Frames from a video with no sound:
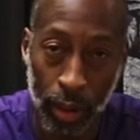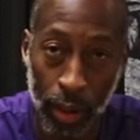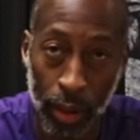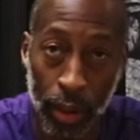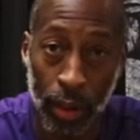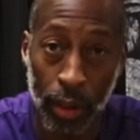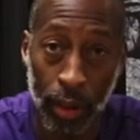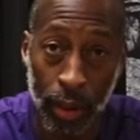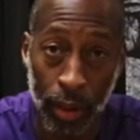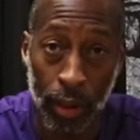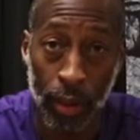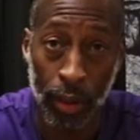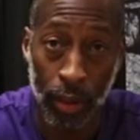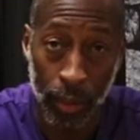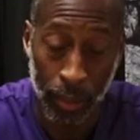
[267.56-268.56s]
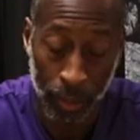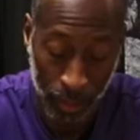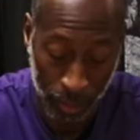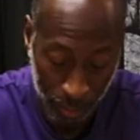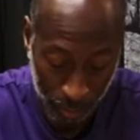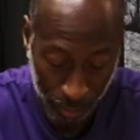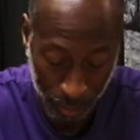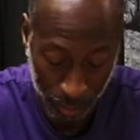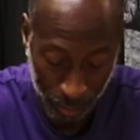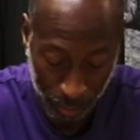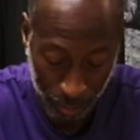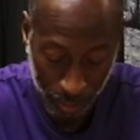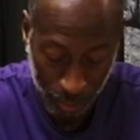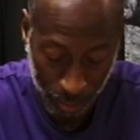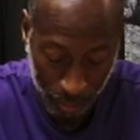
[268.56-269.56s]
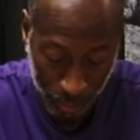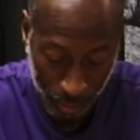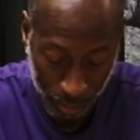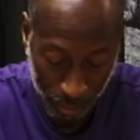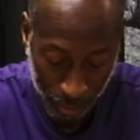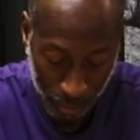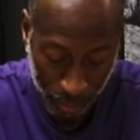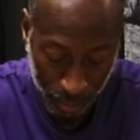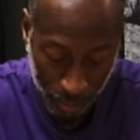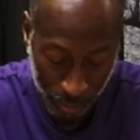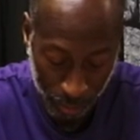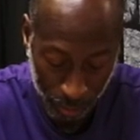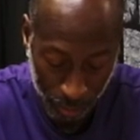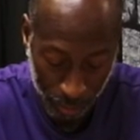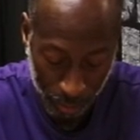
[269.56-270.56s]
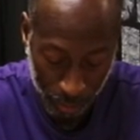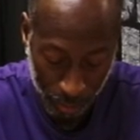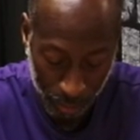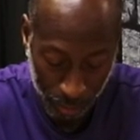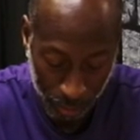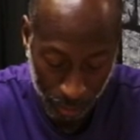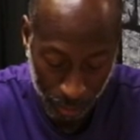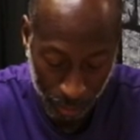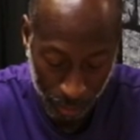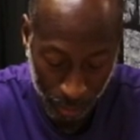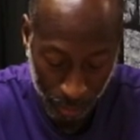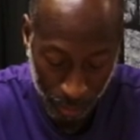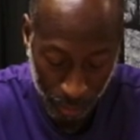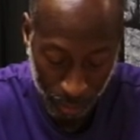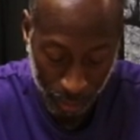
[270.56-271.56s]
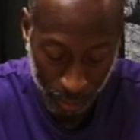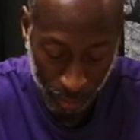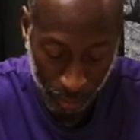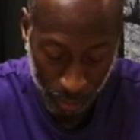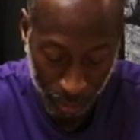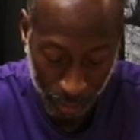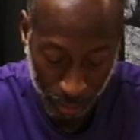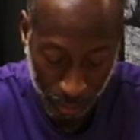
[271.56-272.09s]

No words are spoken by the person on screen.